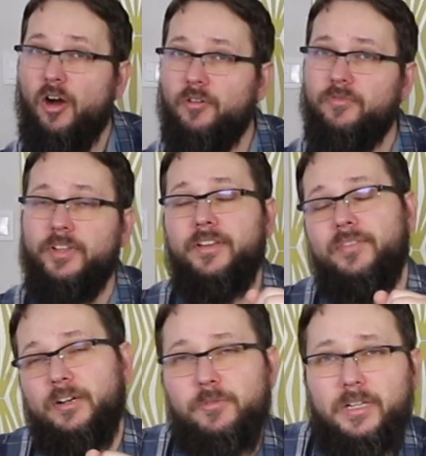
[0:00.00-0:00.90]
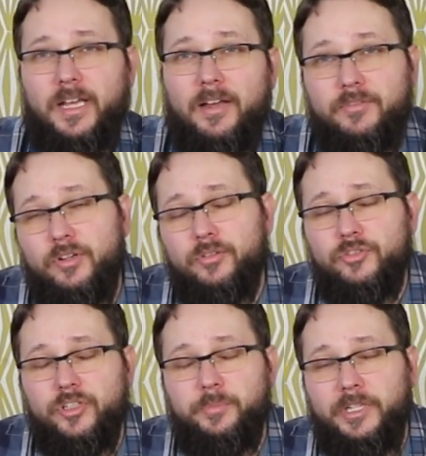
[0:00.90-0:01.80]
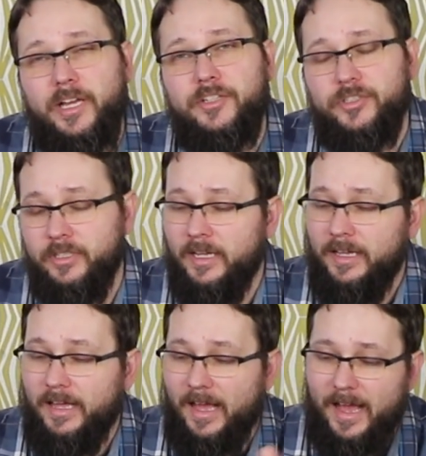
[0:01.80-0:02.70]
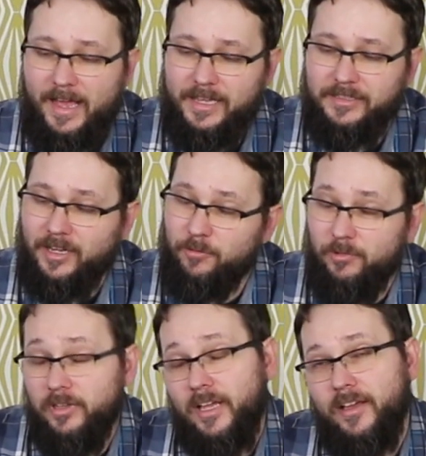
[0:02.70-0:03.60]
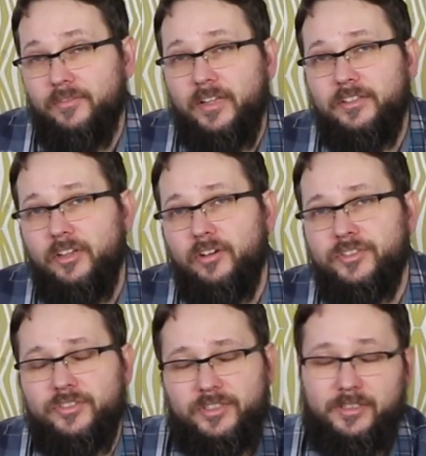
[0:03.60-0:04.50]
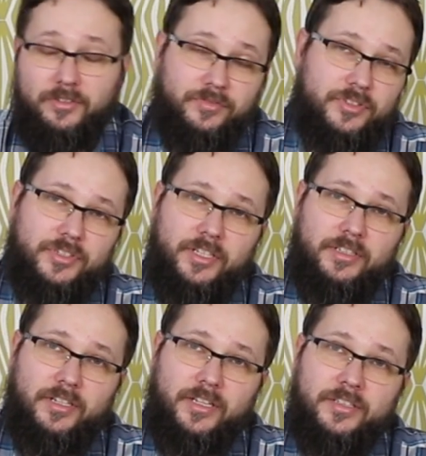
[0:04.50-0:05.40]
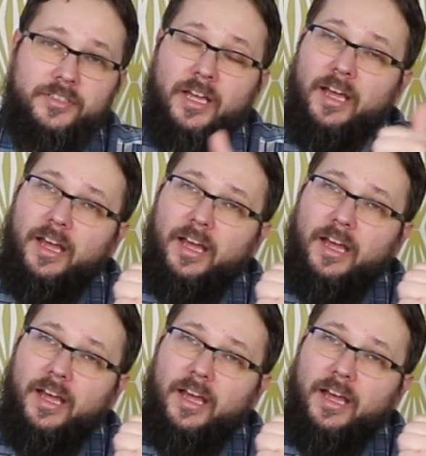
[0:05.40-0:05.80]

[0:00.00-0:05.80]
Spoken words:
hopefully, if I will have good germination and I will have a nice set of seedlings,